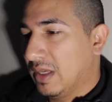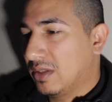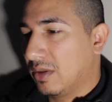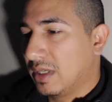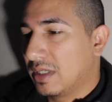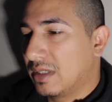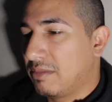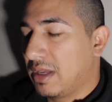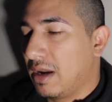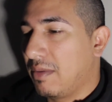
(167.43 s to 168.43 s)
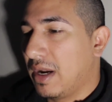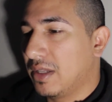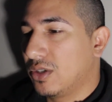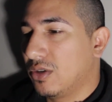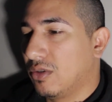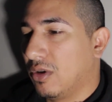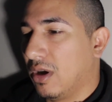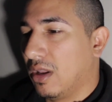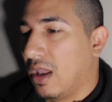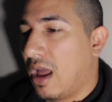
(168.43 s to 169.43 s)
So this is something I ran into
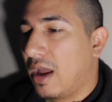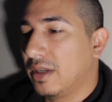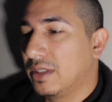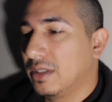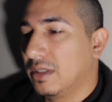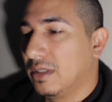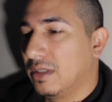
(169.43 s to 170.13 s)
a lot